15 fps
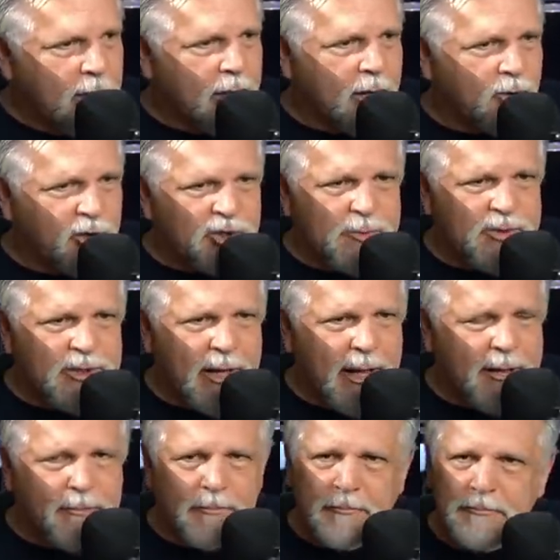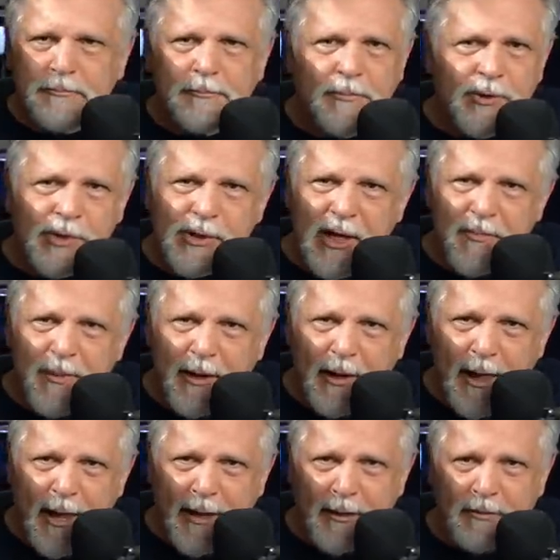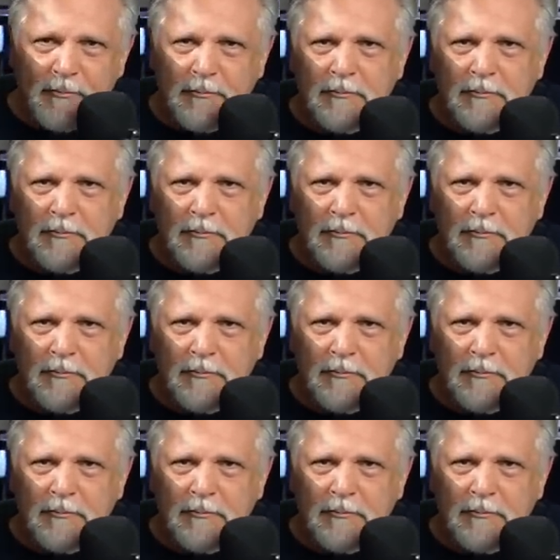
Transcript: Christmas Day, you sleep in late,